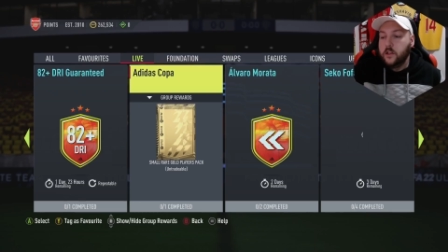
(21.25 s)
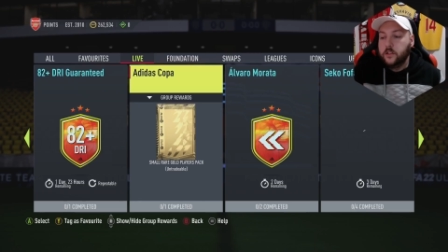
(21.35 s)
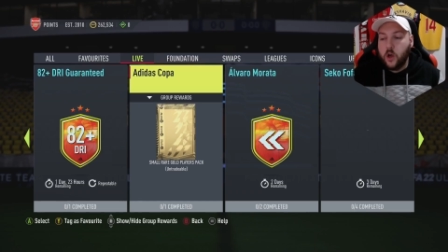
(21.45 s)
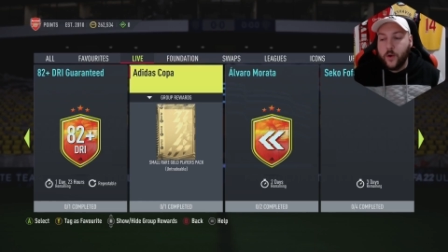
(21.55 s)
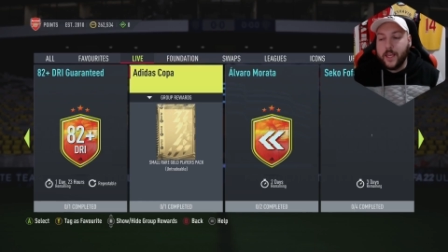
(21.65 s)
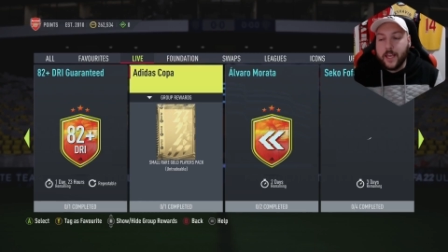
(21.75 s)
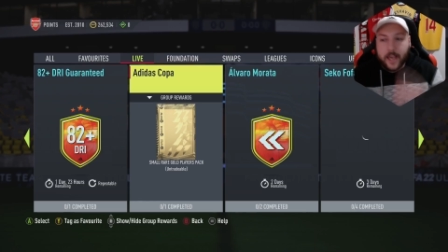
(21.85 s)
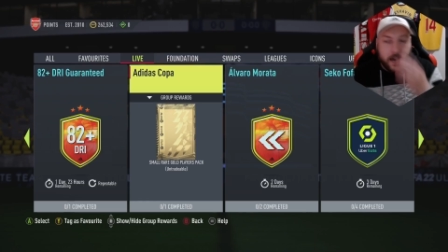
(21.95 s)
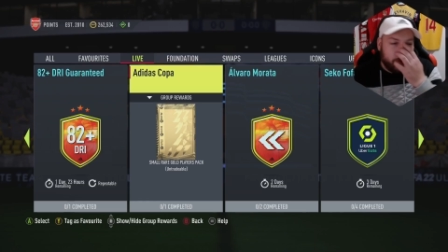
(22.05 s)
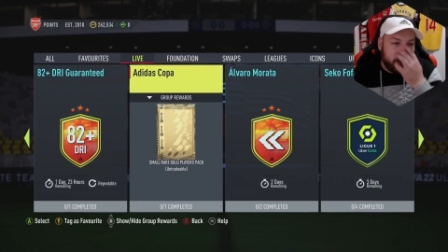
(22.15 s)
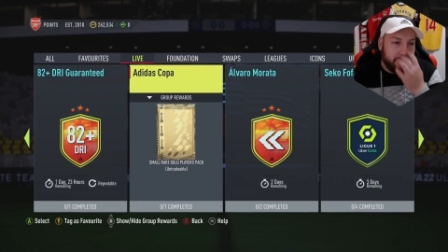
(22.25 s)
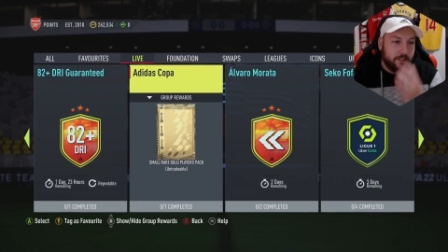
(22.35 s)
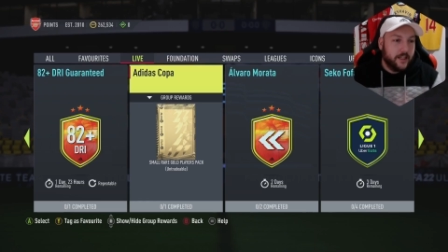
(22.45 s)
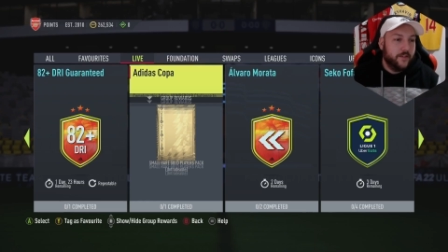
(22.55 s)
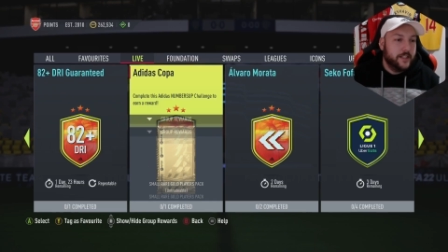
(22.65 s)
So EA have
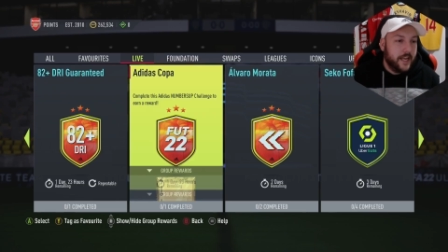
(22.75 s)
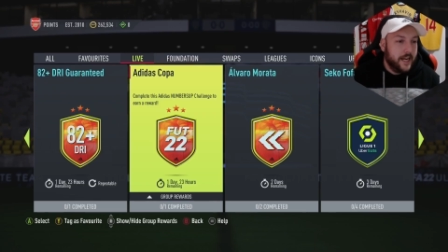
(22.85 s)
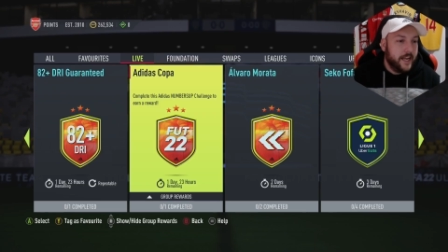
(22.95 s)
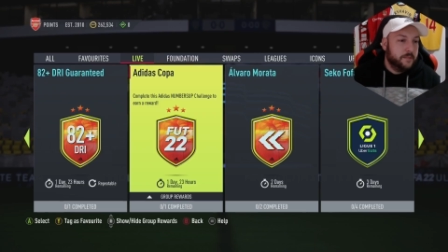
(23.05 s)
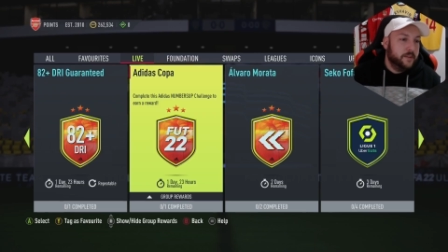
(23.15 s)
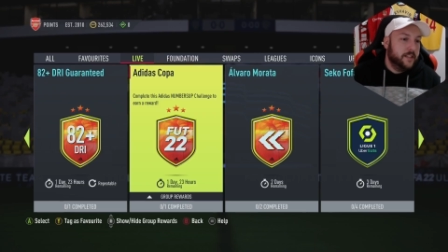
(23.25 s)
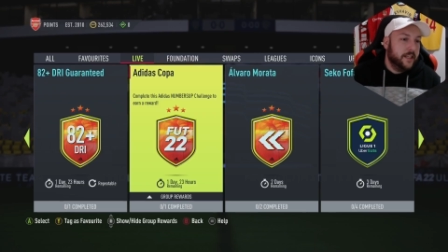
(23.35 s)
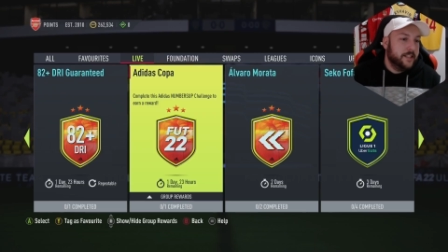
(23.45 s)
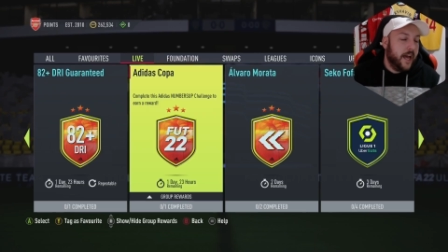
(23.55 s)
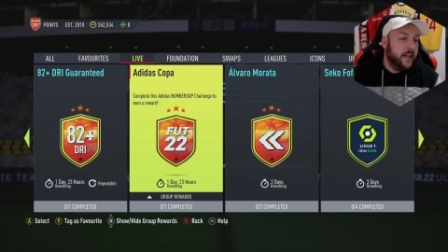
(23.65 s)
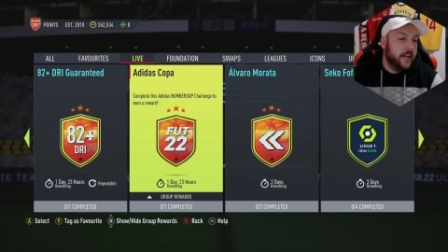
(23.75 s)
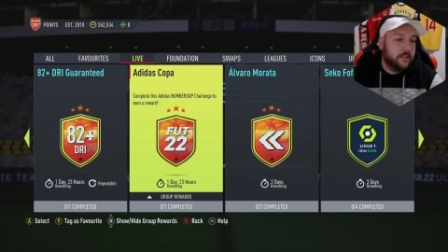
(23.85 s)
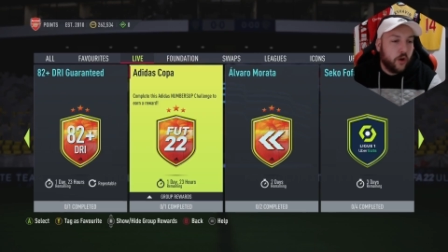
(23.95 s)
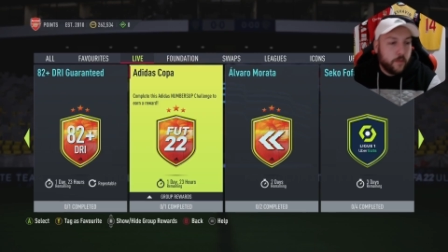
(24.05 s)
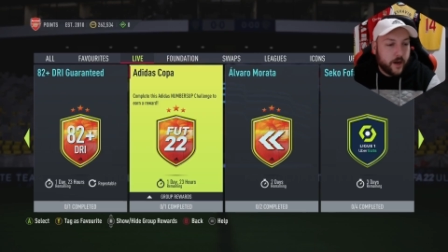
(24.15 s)
released another daily SBCs.
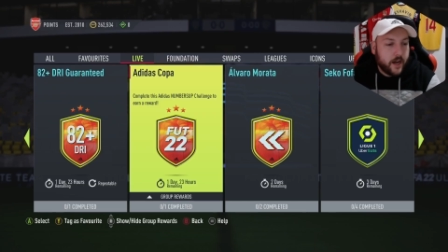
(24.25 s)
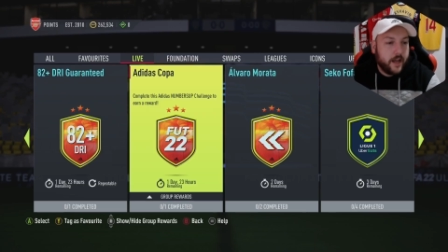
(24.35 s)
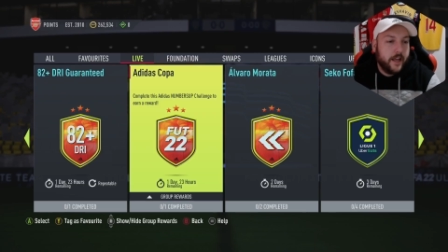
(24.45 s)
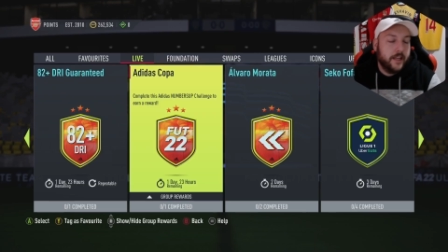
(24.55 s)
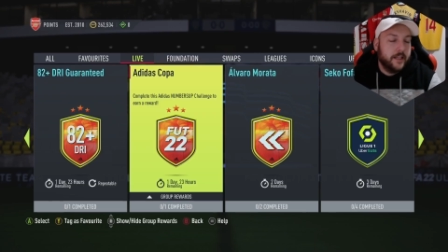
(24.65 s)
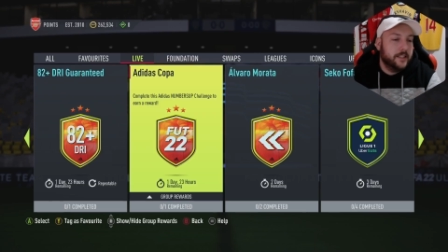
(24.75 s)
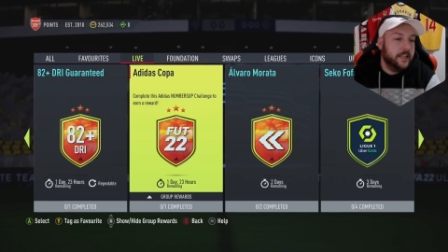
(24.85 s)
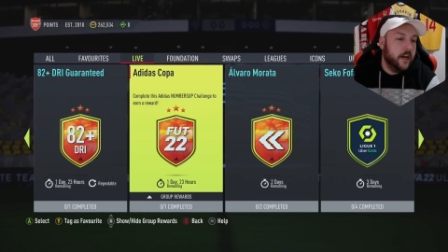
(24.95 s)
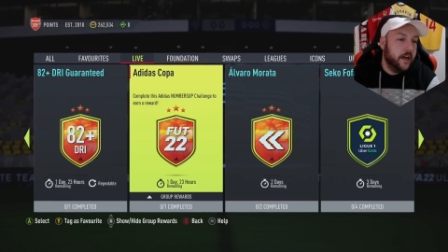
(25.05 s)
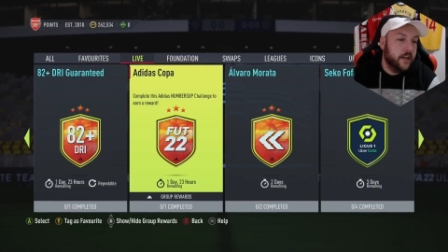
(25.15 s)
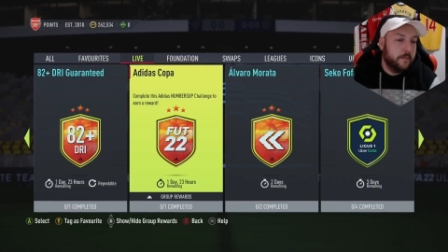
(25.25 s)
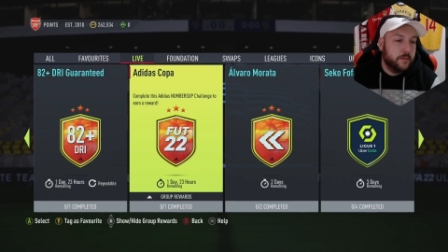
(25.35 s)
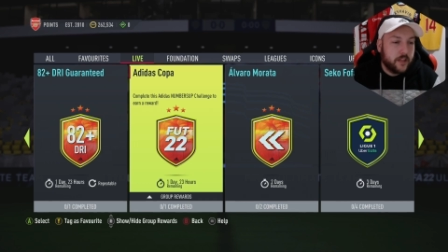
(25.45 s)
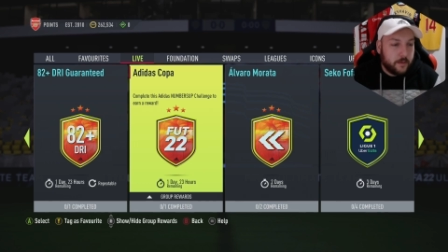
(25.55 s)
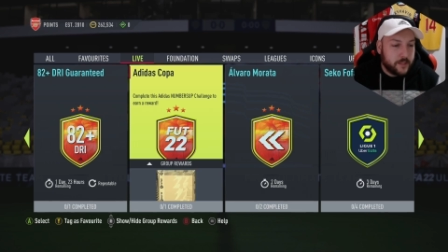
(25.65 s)
Adidas Copa it is the uh,
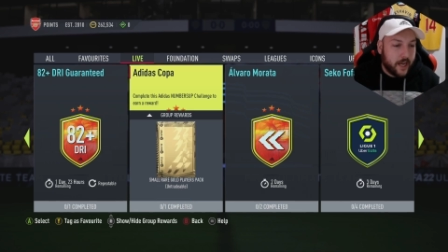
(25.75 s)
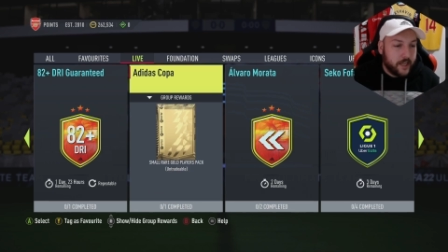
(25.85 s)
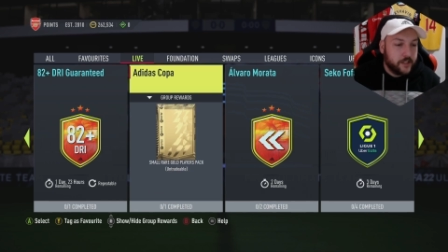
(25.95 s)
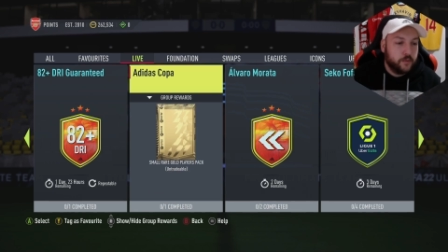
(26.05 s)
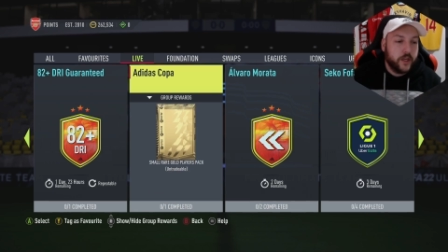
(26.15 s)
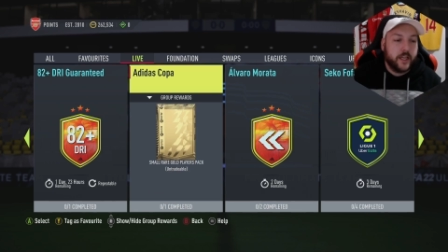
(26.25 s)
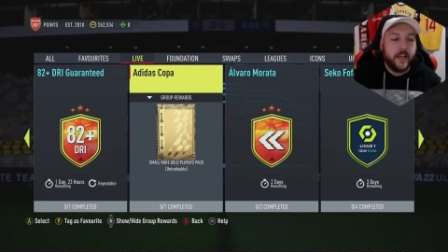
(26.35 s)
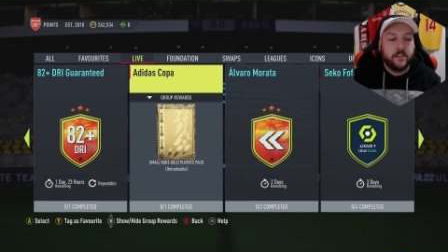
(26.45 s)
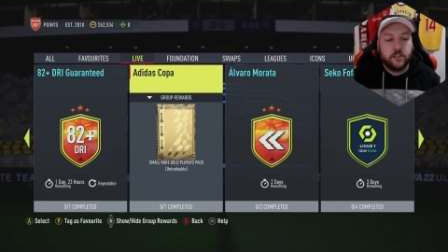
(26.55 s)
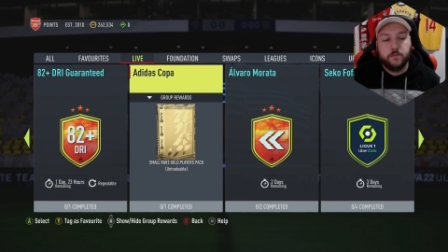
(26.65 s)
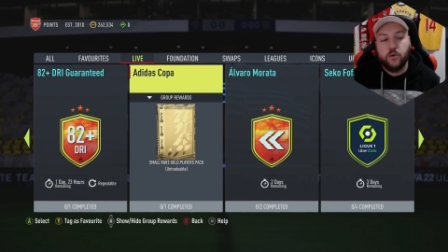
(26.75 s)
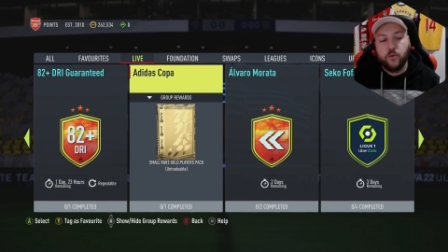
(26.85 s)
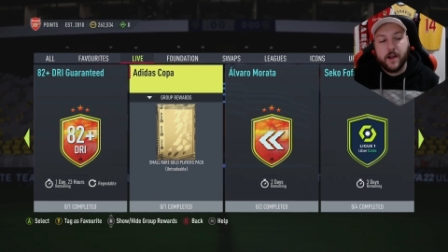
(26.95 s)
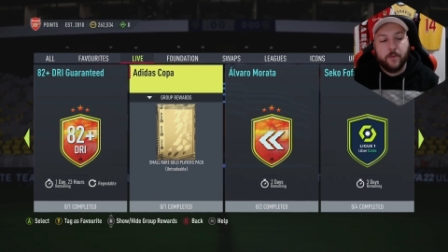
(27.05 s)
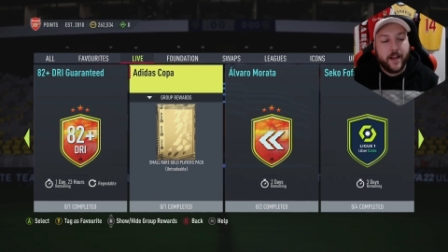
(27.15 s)
numbers up challenge. What you get is a
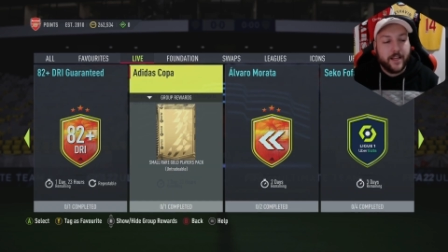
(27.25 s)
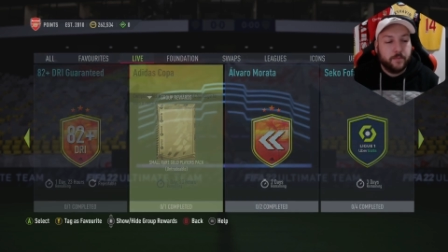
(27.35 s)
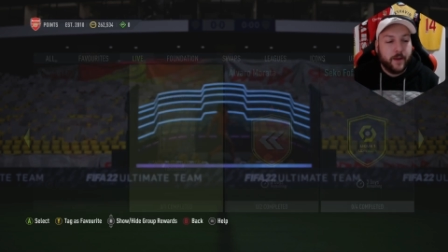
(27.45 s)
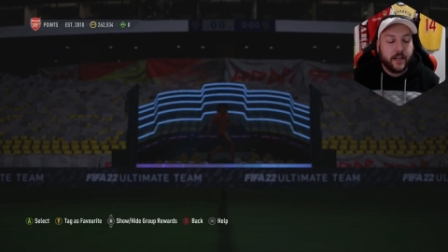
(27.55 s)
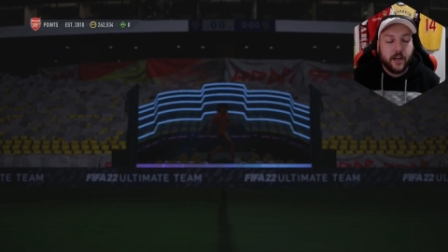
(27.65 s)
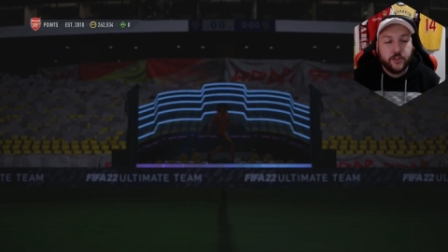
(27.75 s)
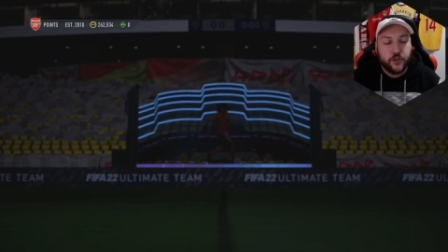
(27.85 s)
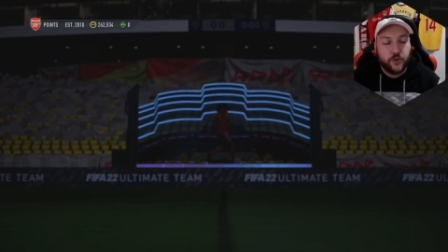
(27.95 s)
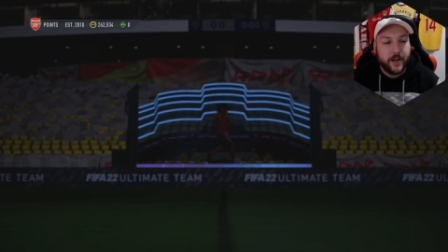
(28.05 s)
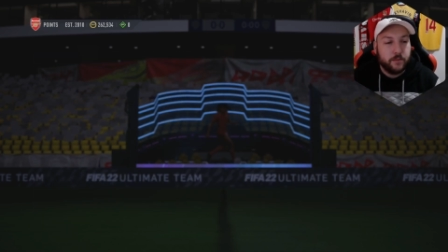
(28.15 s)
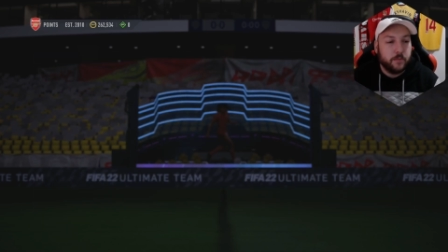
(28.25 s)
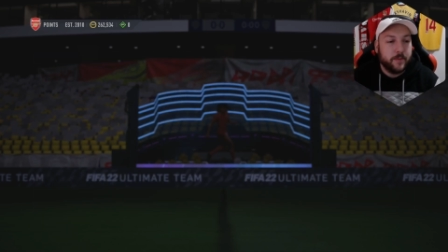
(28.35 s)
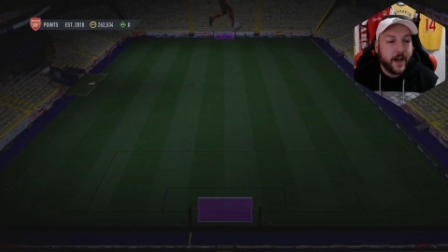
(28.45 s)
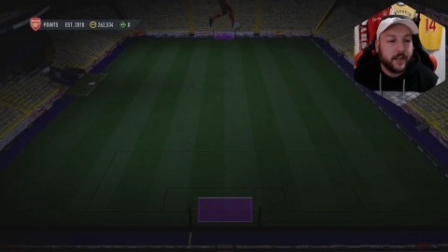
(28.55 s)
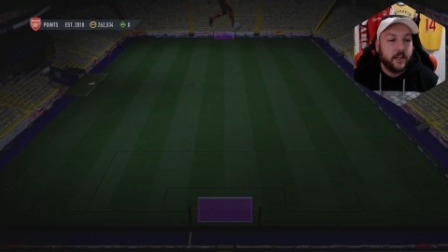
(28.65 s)
small rare players pack
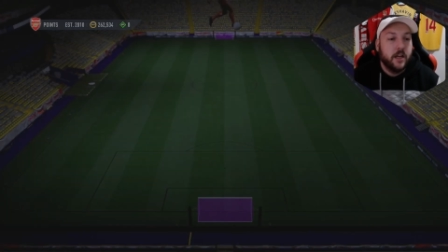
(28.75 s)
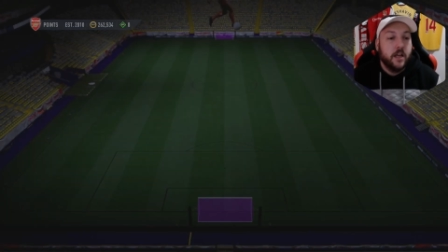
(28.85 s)
untradeable back.